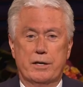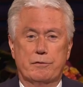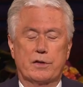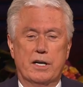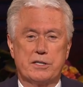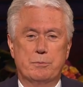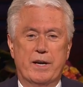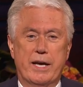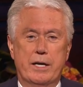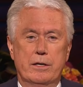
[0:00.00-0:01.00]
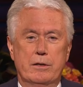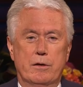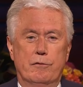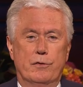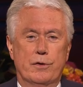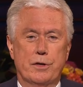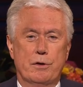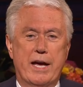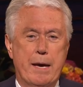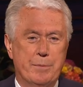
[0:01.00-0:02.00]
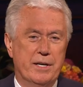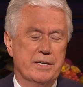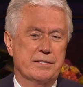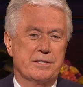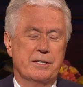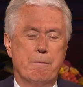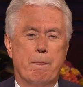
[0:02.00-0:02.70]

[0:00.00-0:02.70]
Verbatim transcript: of God's plan for your happiness